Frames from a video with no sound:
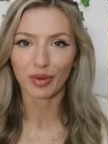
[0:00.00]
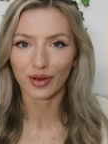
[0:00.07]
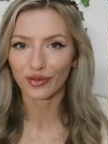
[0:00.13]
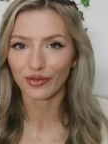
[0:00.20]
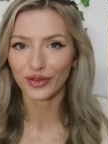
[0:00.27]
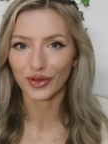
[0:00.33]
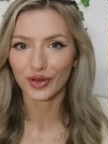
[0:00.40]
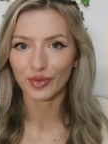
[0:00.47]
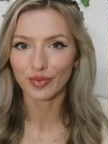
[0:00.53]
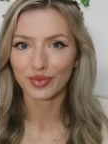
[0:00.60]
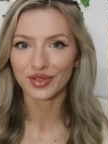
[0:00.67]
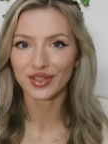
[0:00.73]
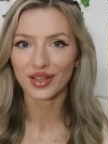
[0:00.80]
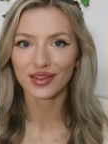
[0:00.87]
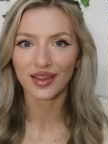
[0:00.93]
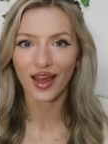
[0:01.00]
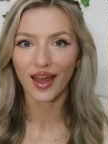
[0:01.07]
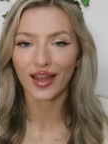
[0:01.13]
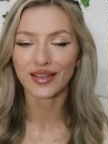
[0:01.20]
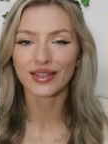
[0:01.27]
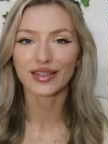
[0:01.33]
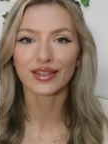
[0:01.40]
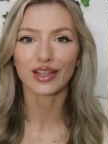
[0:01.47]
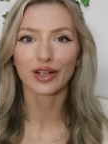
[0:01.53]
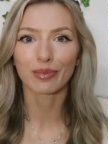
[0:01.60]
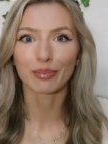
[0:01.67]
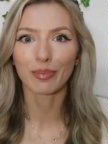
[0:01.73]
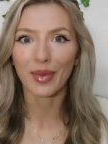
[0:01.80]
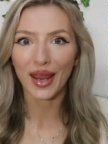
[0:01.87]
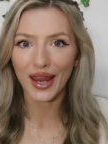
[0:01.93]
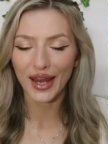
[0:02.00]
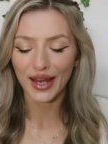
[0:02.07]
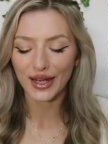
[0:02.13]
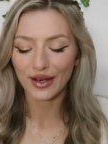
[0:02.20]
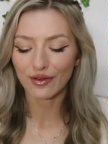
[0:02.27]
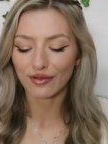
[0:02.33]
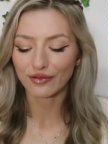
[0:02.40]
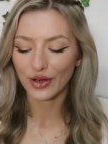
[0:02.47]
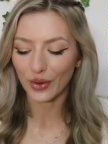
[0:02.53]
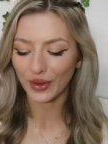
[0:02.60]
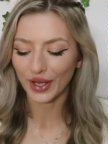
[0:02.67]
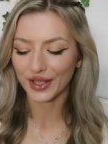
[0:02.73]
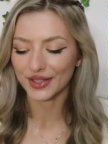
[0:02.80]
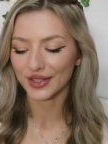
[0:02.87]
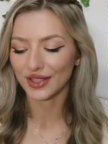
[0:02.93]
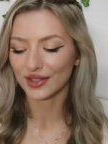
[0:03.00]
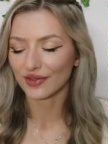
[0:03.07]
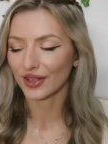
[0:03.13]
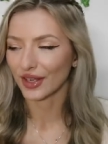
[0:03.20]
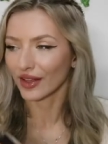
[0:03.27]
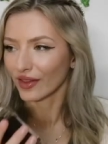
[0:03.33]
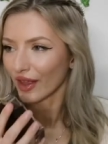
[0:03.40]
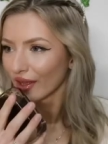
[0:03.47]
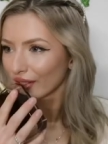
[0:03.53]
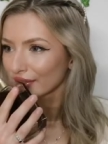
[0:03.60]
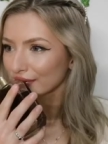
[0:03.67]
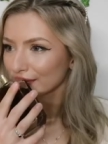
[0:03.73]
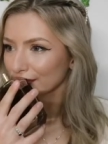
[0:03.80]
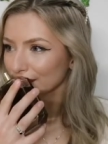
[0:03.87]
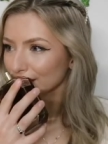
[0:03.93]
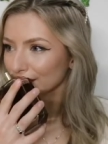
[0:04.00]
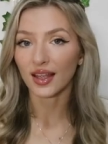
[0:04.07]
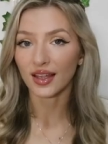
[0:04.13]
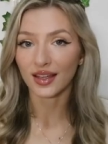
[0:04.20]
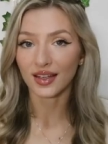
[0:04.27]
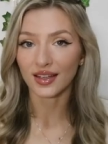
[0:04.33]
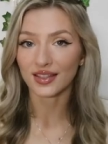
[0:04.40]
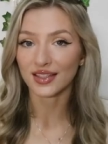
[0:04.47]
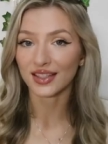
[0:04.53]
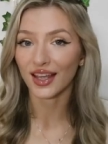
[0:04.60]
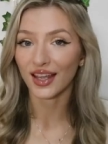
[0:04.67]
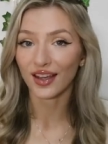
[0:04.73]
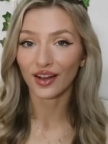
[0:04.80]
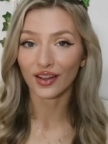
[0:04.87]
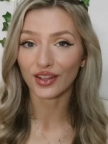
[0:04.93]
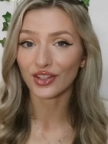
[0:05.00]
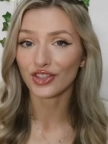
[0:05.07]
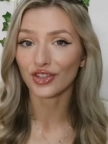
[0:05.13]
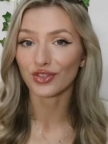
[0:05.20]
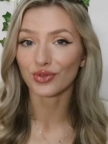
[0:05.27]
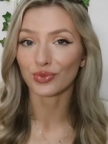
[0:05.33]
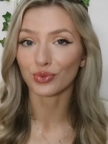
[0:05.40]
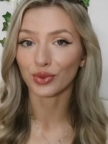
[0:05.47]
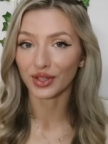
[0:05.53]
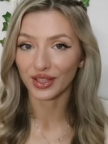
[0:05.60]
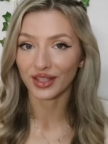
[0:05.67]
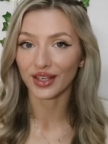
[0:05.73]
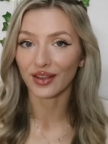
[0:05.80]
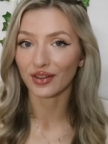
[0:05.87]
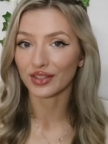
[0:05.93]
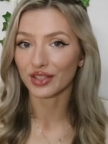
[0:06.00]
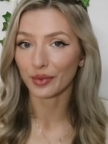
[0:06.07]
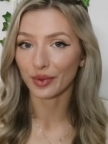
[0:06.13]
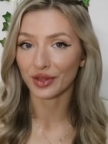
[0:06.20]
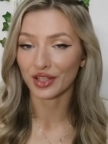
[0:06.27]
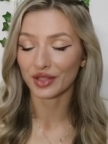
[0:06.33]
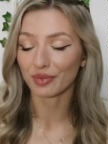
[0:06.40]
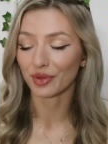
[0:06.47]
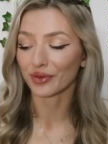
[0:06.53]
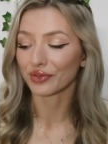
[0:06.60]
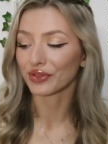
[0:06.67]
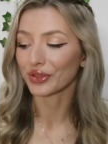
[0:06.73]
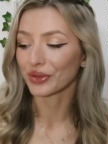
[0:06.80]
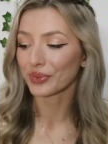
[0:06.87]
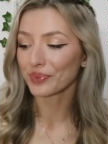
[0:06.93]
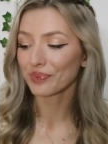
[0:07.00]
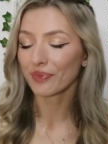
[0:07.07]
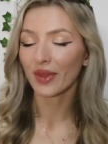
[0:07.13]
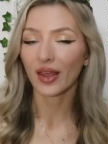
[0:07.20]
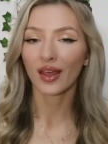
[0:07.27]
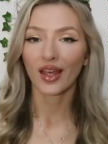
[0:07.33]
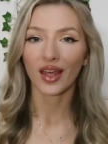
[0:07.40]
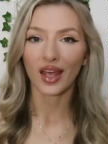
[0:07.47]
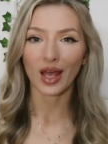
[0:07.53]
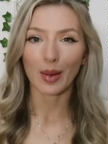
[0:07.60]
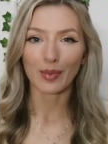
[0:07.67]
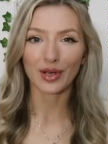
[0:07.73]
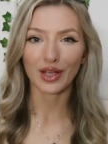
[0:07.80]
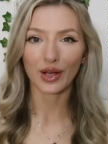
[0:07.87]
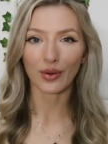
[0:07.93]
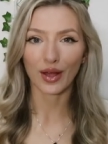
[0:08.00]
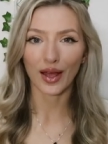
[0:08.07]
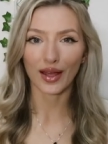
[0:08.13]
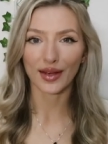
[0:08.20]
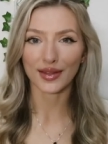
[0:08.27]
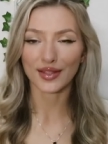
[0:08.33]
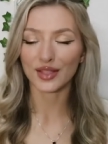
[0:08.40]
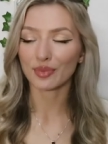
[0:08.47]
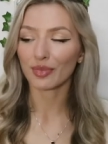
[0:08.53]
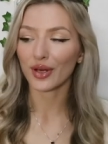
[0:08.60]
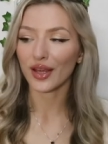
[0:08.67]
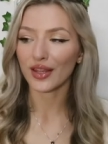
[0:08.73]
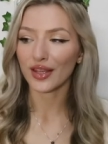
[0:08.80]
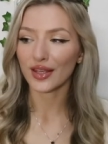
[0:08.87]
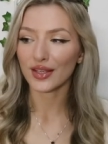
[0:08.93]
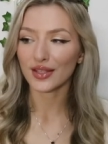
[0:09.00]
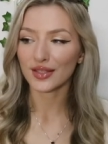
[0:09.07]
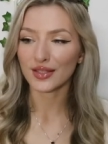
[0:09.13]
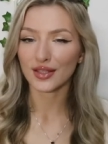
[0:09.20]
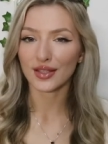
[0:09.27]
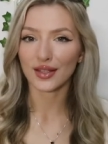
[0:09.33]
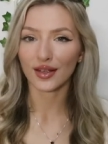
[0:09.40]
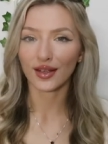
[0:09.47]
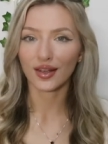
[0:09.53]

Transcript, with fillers: perfumes that their main focus is vanilla. And Kayali just really nailed it with this perfume. I'm gonna go ahead and spray this.